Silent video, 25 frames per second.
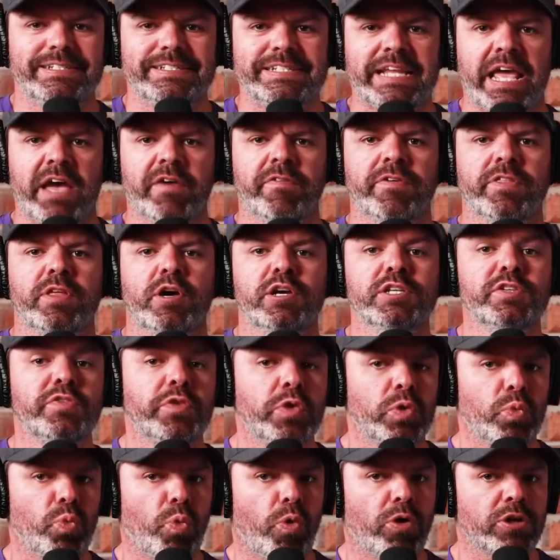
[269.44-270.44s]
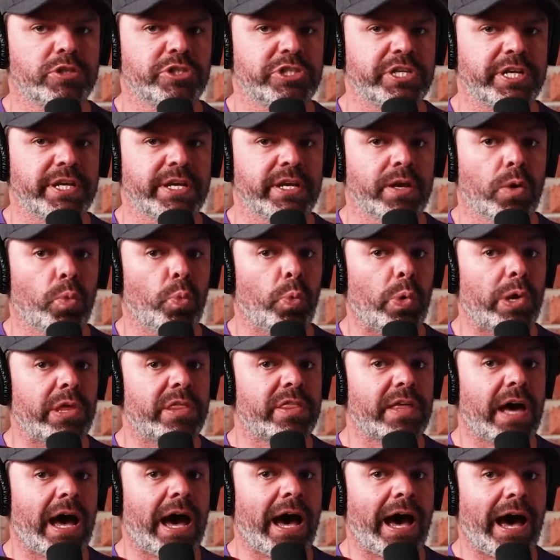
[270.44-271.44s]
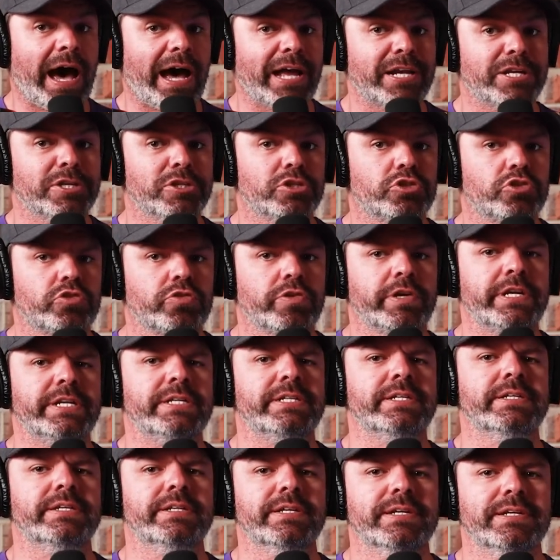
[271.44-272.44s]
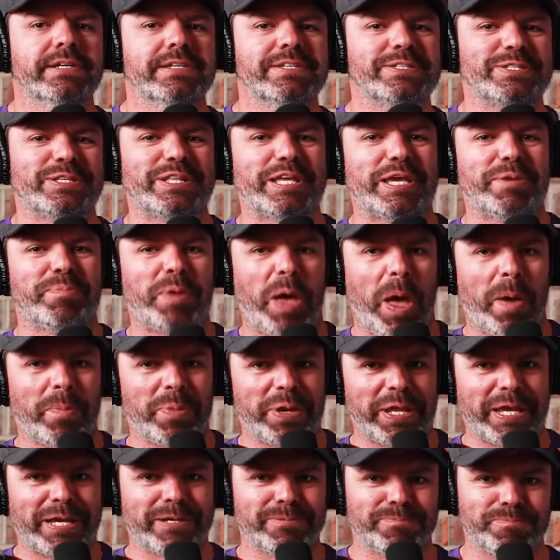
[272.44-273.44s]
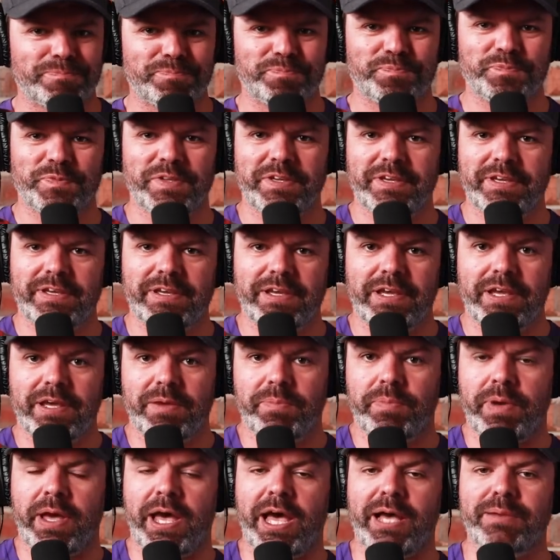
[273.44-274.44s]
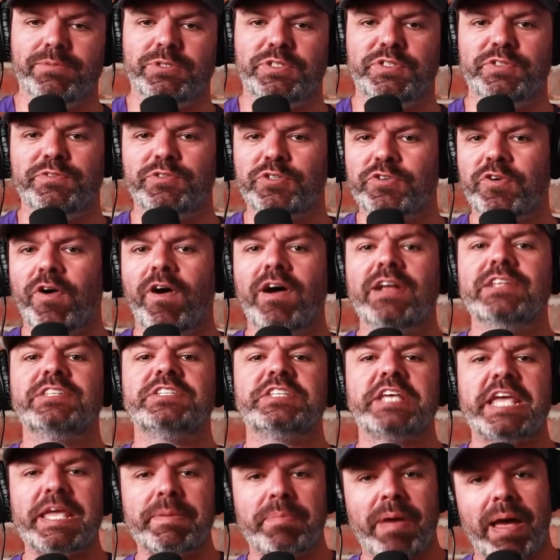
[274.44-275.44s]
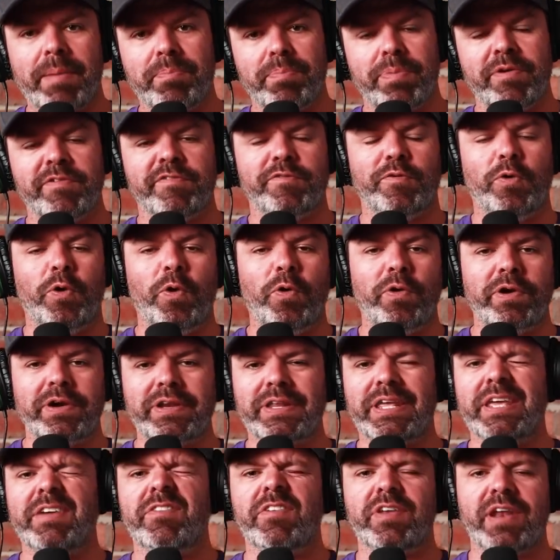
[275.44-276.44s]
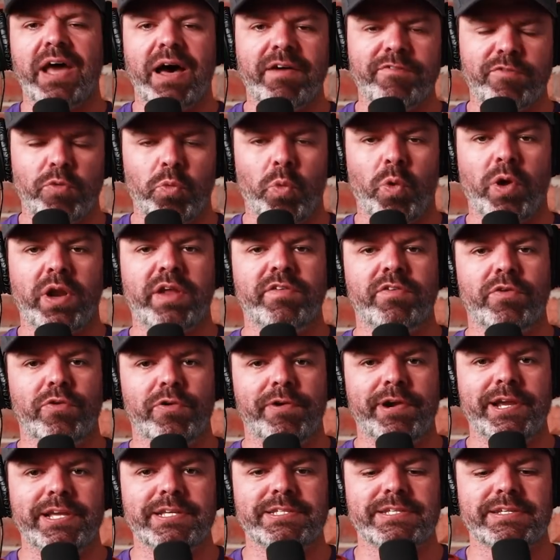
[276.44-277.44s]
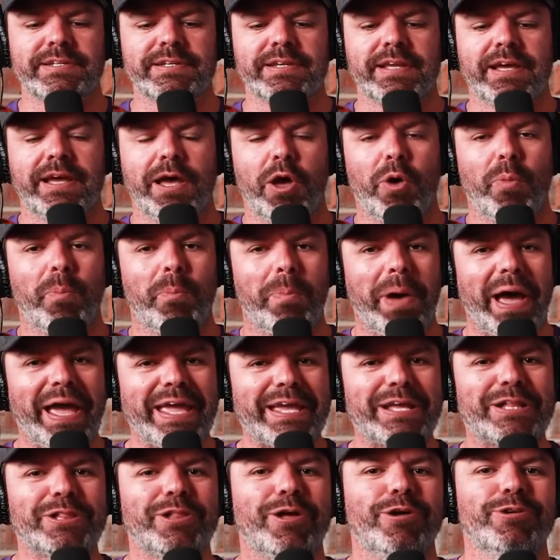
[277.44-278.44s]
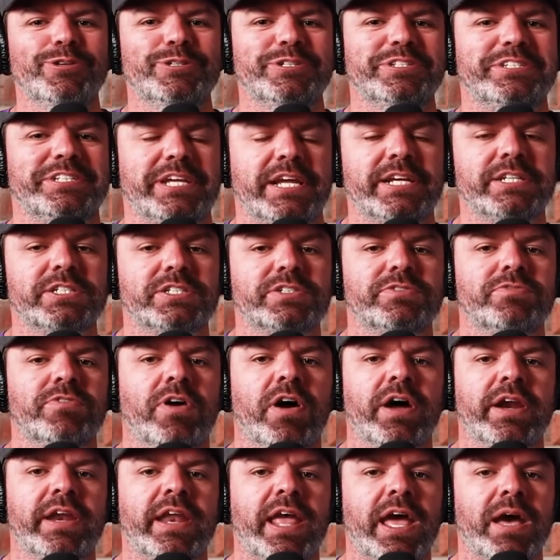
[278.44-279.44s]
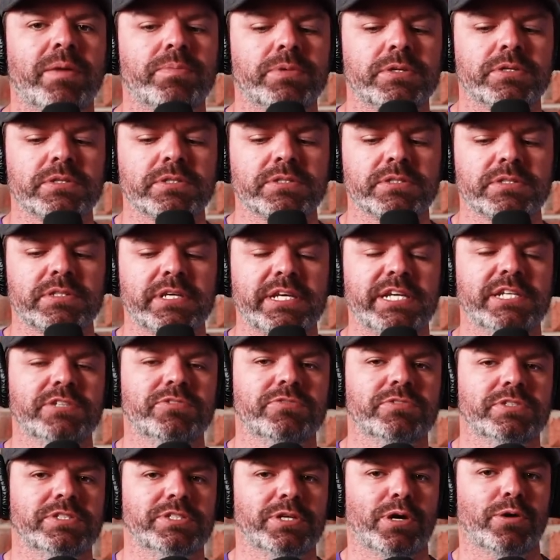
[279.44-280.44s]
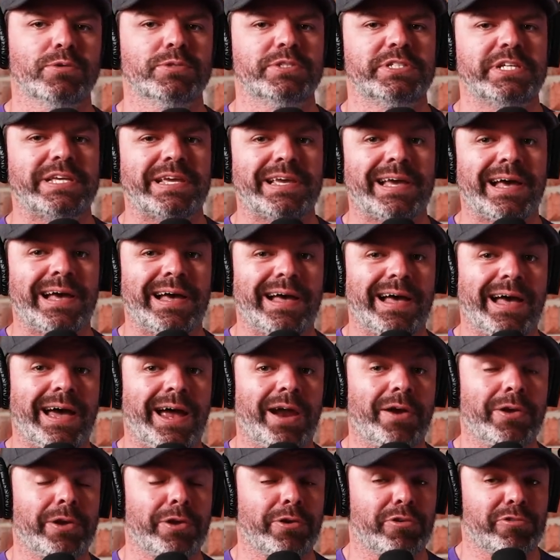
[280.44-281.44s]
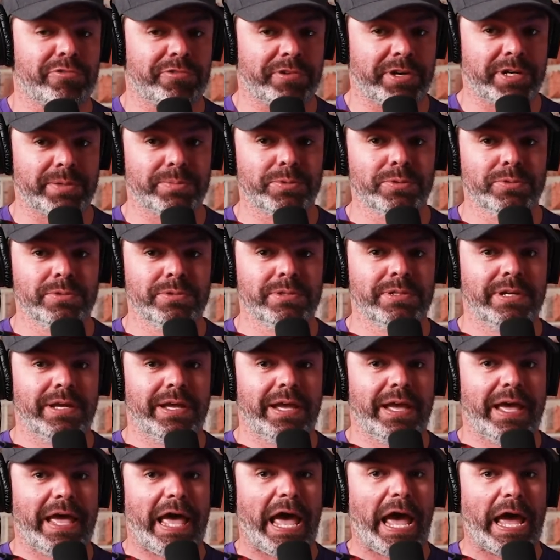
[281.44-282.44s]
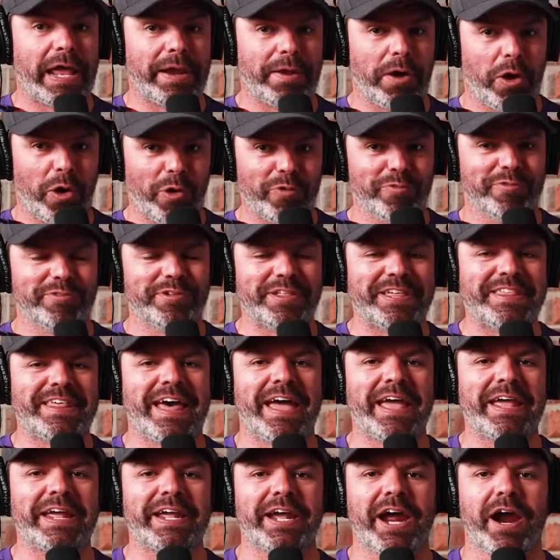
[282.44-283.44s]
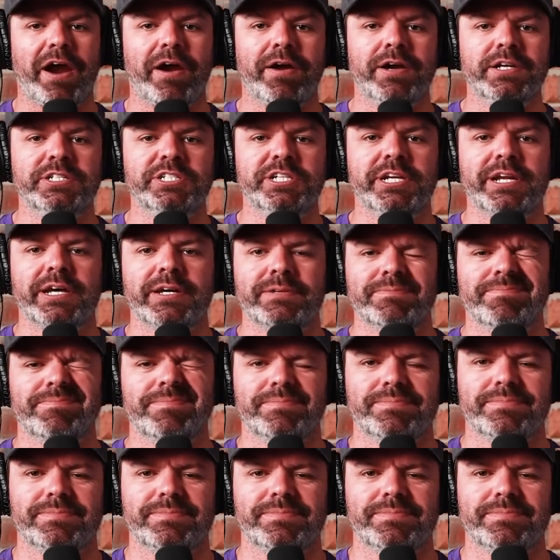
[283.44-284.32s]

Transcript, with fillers: Now, for those of you watching with untreated sleep apnea, perhaps you've tried CPAP before and given up for whatever reason, pay close attention right now because these results here are incredible and hopefully they encourage you to